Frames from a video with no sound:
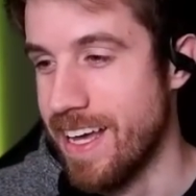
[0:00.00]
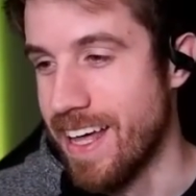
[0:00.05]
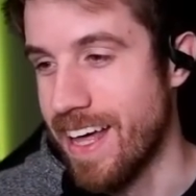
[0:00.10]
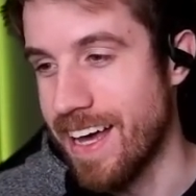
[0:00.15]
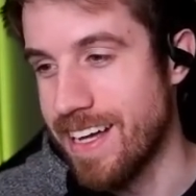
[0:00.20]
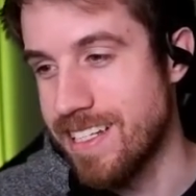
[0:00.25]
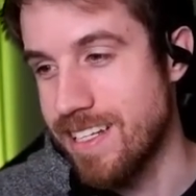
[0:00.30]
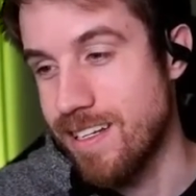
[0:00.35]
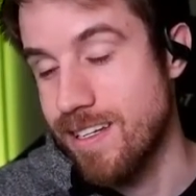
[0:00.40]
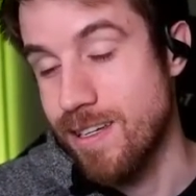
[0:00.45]

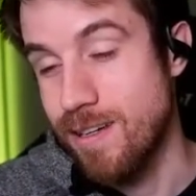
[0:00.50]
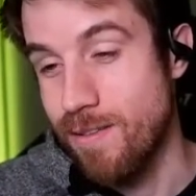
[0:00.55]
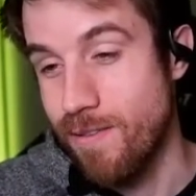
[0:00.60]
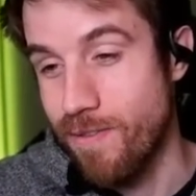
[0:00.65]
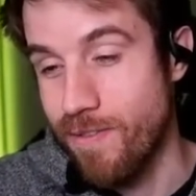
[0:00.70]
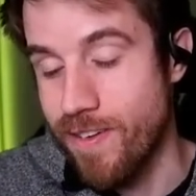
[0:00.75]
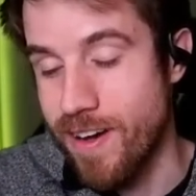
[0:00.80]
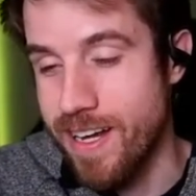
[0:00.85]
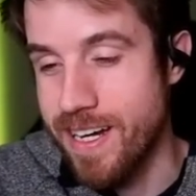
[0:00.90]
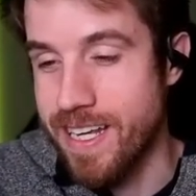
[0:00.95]
That's too
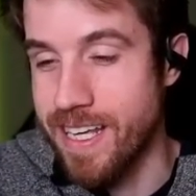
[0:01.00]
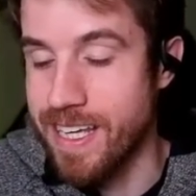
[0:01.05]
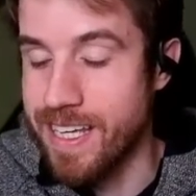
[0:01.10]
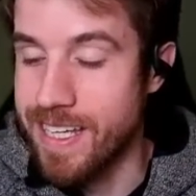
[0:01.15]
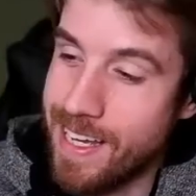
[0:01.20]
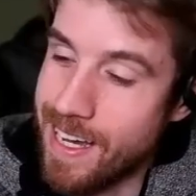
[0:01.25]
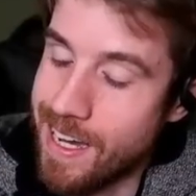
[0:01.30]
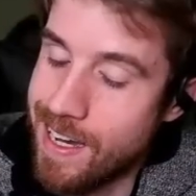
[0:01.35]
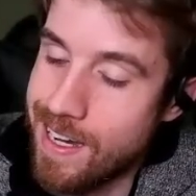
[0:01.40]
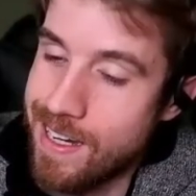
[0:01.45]

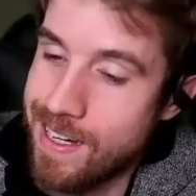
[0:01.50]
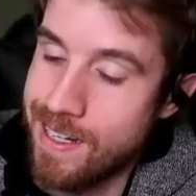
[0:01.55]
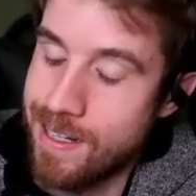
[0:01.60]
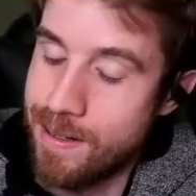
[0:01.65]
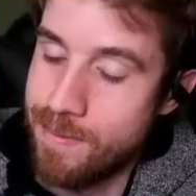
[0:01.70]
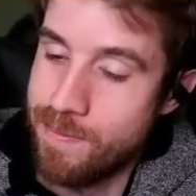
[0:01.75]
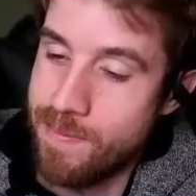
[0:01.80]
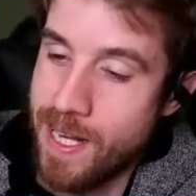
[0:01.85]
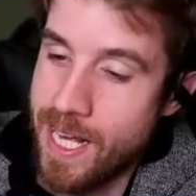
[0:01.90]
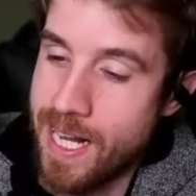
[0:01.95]
funny.
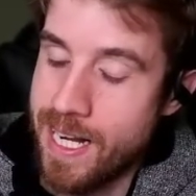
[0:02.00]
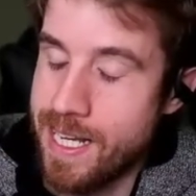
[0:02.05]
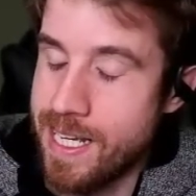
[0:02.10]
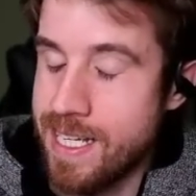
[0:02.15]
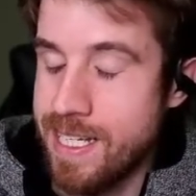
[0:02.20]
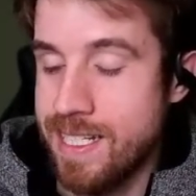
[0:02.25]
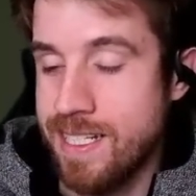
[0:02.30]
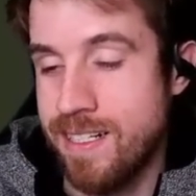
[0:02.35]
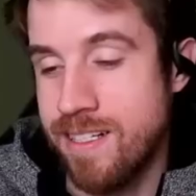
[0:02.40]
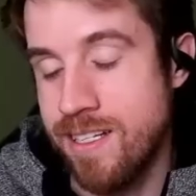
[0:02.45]
Oh man,
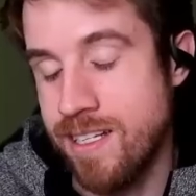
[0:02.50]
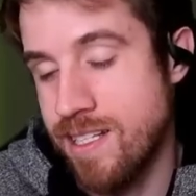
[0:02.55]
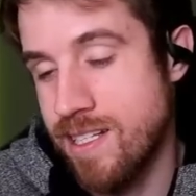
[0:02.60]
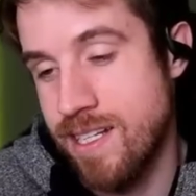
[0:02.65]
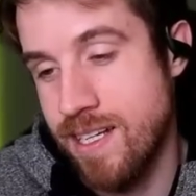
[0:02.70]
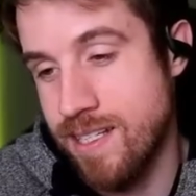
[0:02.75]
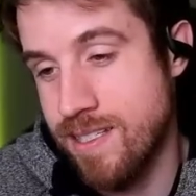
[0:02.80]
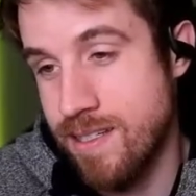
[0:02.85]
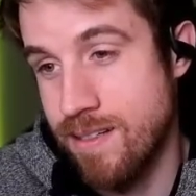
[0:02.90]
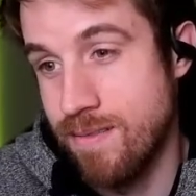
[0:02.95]
it just
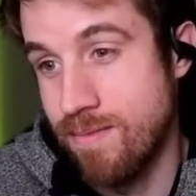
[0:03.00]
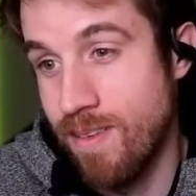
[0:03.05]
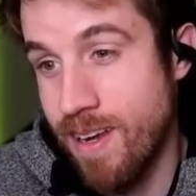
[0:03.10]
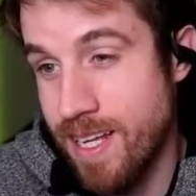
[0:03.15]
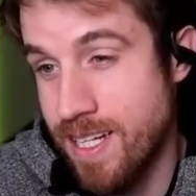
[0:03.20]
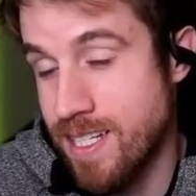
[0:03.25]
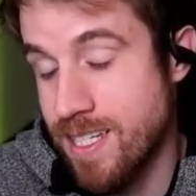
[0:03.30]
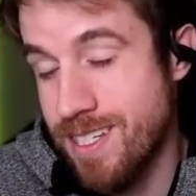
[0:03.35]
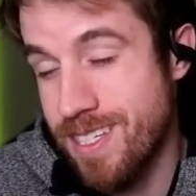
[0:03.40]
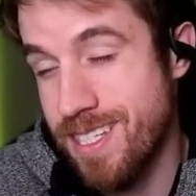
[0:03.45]

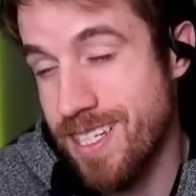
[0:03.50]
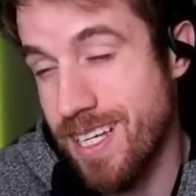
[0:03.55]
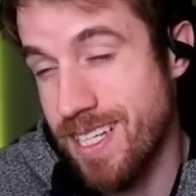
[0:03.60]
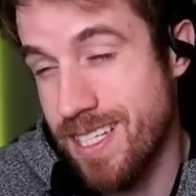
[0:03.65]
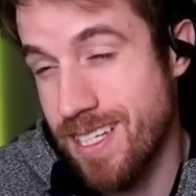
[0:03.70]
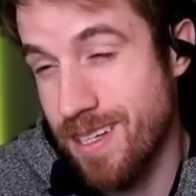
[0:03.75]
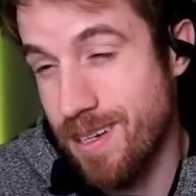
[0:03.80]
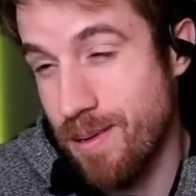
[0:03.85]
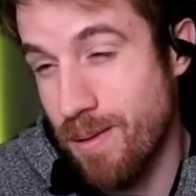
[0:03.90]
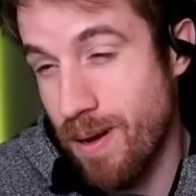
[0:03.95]

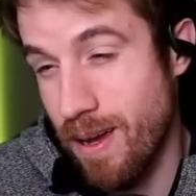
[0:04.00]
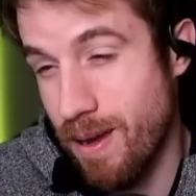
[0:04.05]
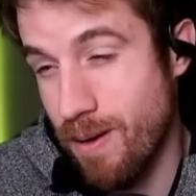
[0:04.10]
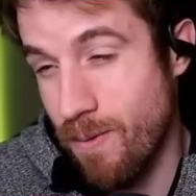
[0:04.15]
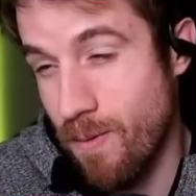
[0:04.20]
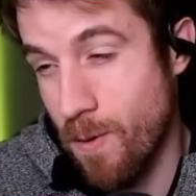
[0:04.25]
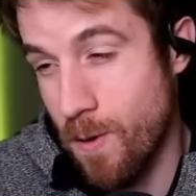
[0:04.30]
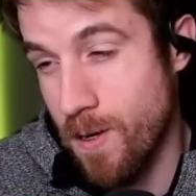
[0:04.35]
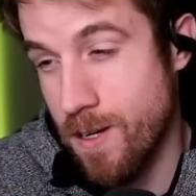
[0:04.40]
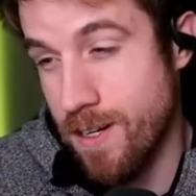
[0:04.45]
doesn't
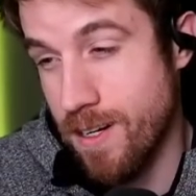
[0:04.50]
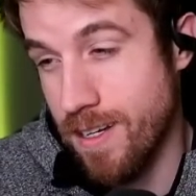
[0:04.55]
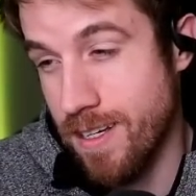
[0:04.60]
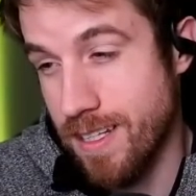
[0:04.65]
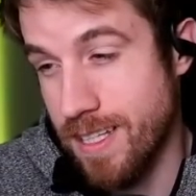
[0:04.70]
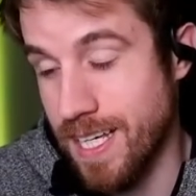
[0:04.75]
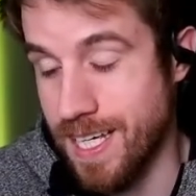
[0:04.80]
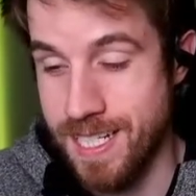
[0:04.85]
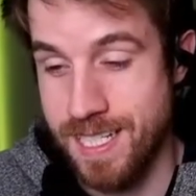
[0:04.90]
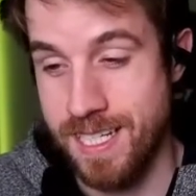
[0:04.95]
quite work.
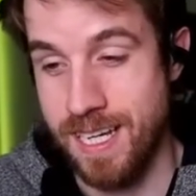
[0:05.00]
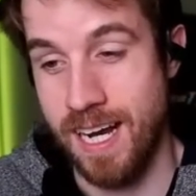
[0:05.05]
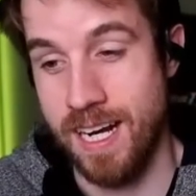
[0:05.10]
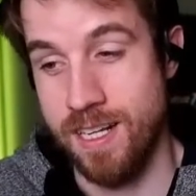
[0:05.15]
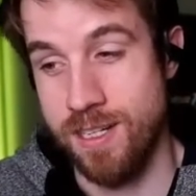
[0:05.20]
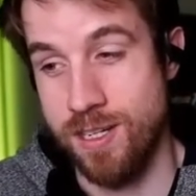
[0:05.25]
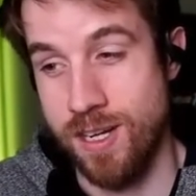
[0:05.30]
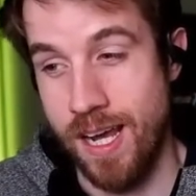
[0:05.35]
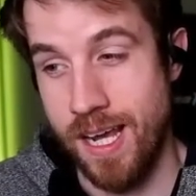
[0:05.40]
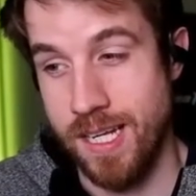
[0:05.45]
Like, it's
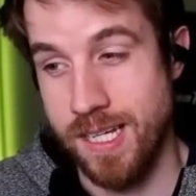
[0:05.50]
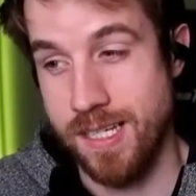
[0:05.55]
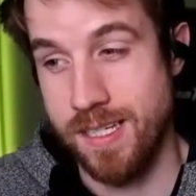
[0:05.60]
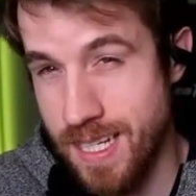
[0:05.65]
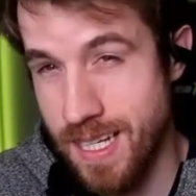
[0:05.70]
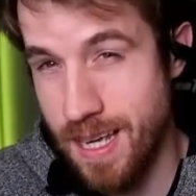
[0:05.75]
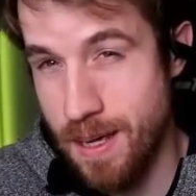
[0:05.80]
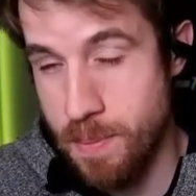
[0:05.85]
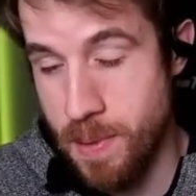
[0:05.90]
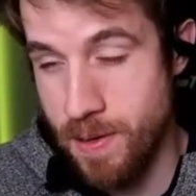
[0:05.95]
gotta
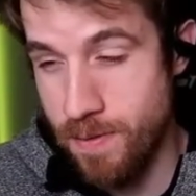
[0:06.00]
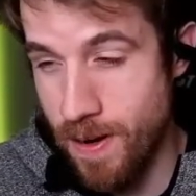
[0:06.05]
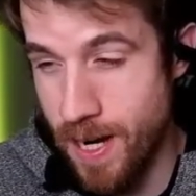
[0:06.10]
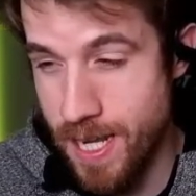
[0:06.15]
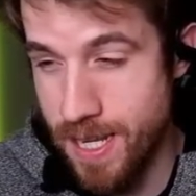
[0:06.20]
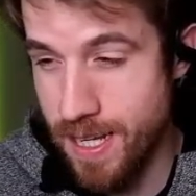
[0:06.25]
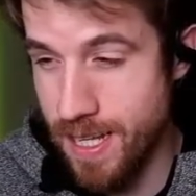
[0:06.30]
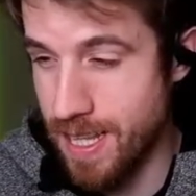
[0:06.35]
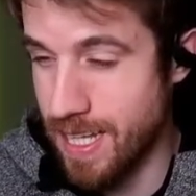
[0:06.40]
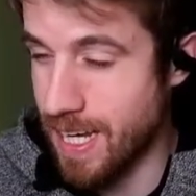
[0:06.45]
change. Am I
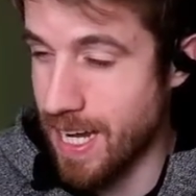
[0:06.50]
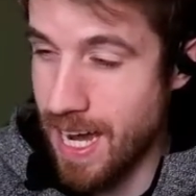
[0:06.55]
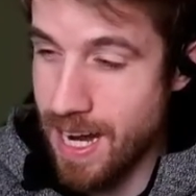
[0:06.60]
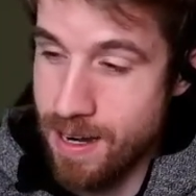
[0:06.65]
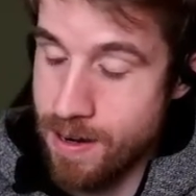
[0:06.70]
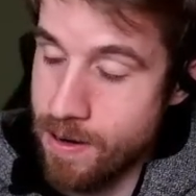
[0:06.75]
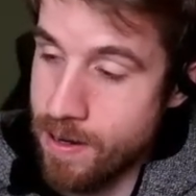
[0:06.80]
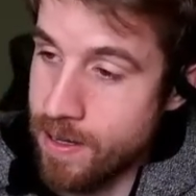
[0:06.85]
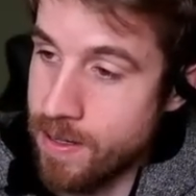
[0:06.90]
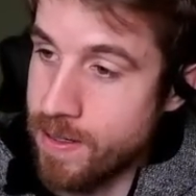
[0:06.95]
right? Like, I
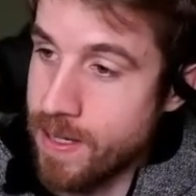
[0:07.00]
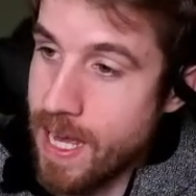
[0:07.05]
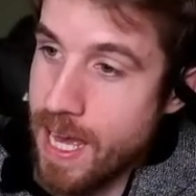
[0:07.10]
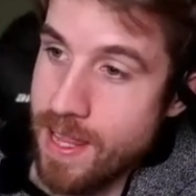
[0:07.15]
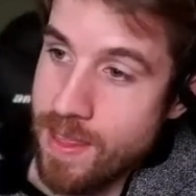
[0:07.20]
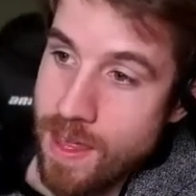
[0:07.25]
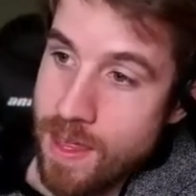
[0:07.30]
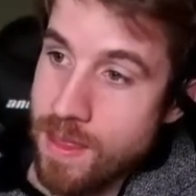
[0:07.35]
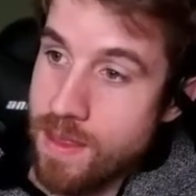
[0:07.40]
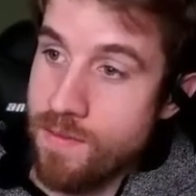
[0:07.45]
don't know.
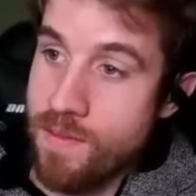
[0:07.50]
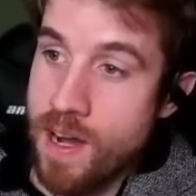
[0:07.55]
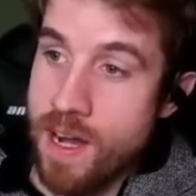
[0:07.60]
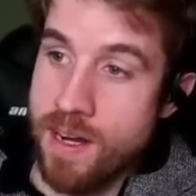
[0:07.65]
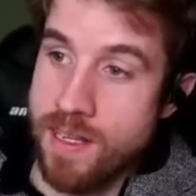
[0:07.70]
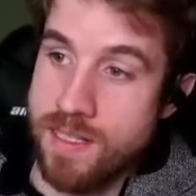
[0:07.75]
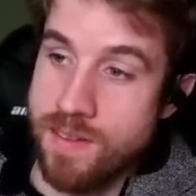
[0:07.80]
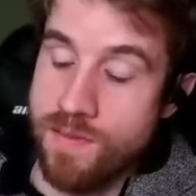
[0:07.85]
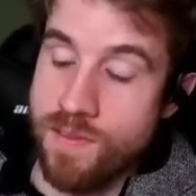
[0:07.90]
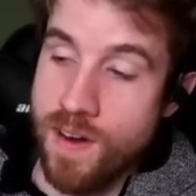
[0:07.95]
And then the
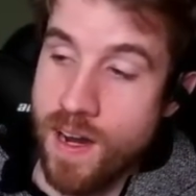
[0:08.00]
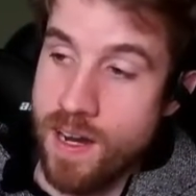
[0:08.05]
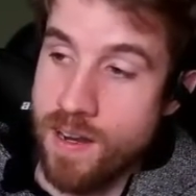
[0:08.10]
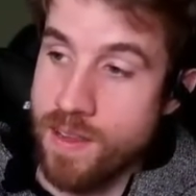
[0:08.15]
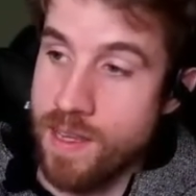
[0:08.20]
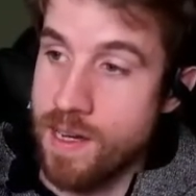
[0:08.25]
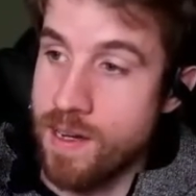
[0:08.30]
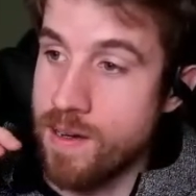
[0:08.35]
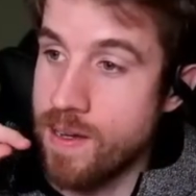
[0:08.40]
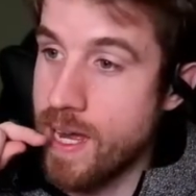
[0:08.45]
variants are fire
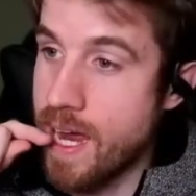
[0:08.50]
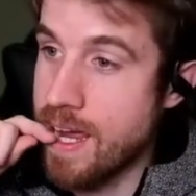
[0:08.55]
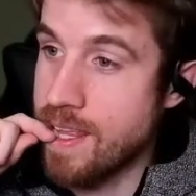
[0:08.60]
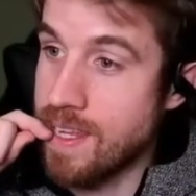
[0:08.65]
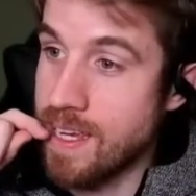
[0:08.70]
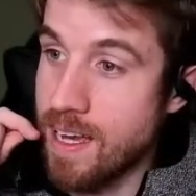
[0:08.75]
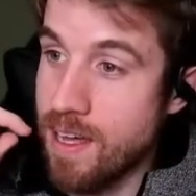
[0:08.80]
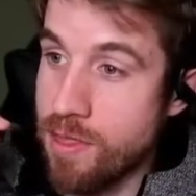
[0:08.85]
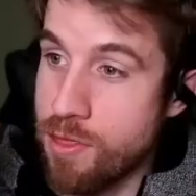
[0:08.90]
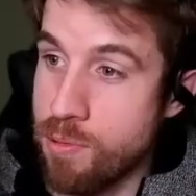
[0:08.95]
though. And
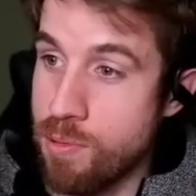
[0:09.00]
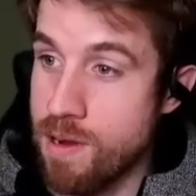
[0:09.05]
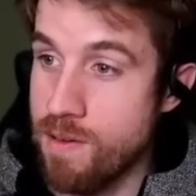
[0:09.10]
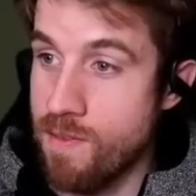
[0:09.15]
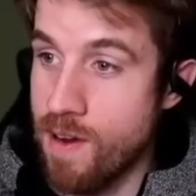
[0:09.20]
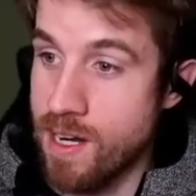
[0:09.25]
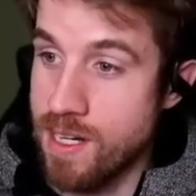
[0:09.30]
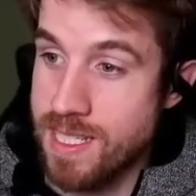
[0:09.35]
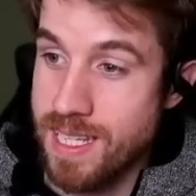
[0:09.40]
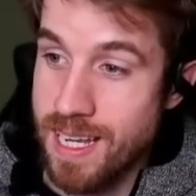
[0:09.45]
they got 3
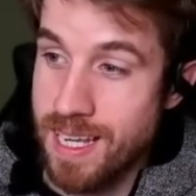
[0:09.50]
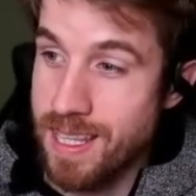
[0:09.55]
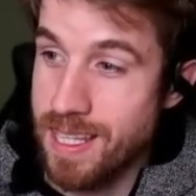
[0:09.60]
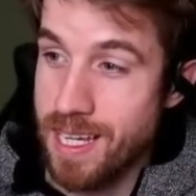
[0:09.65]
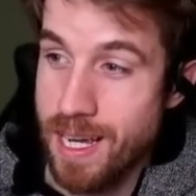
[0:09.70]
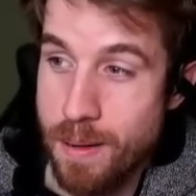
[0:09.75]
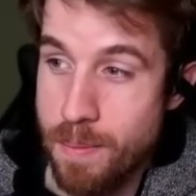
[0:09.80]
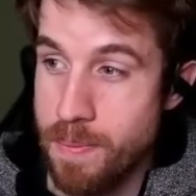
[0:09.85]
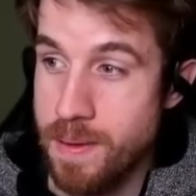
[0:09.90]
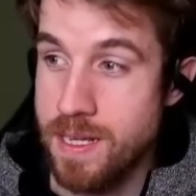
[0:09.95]
variants. And they
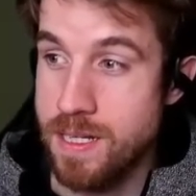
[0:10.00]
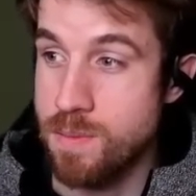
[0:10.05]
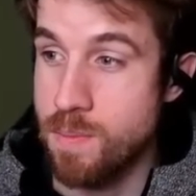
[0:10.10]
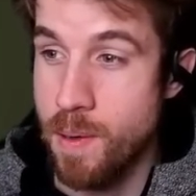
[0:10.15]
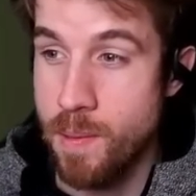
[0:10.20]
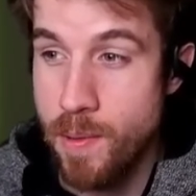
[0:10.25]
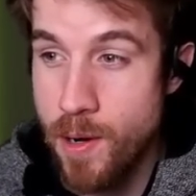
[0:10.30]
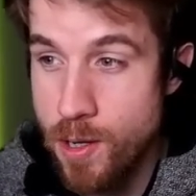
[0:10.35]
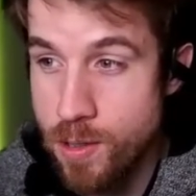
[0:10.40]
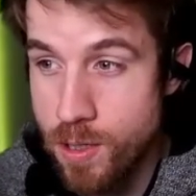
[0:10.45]
got a Peach
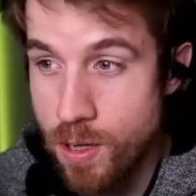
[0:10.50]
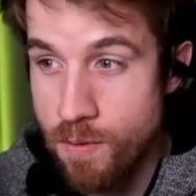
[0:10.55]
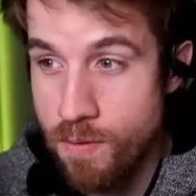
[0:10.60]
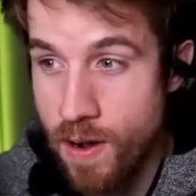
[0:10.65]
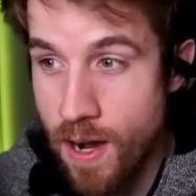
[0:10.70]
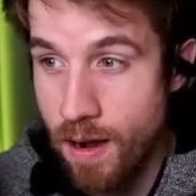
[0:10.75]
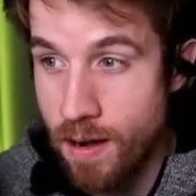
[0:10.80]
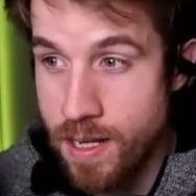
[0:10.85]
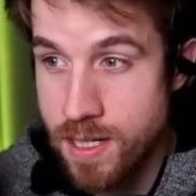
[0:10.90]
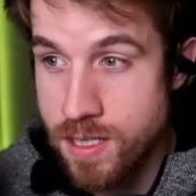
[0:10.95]
Momoko
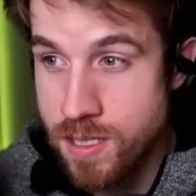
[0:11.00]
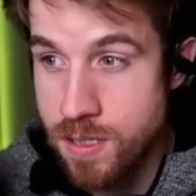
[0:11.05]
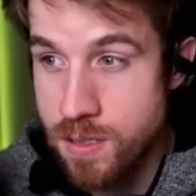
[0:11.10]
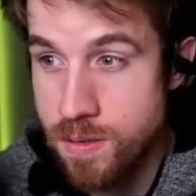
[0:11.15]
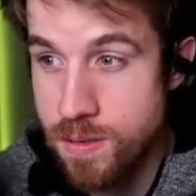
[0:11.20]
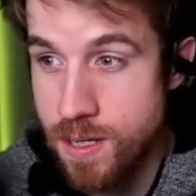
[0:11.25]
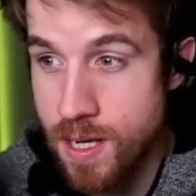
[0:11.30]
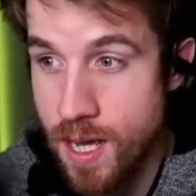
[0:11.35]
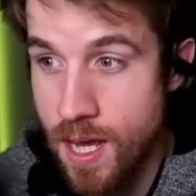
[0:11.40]
variant, dude.